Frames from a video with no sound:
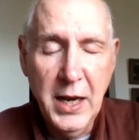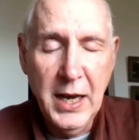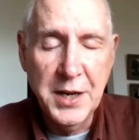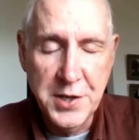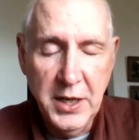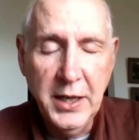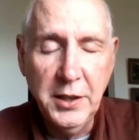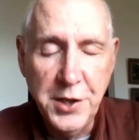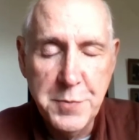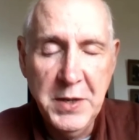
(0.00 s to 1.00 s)
as an
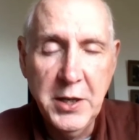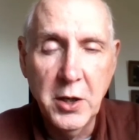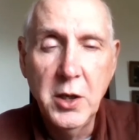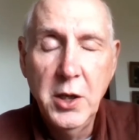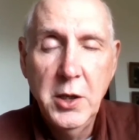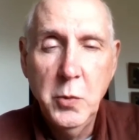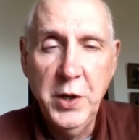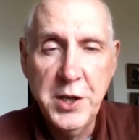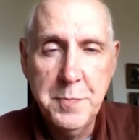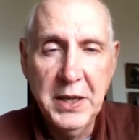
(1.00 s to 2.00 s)
English speaker would
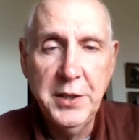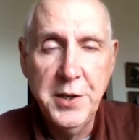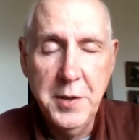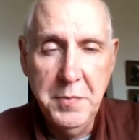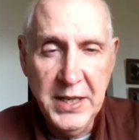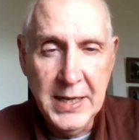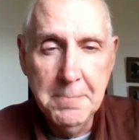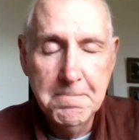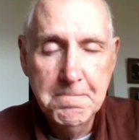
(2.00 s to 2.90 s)
expect it to be.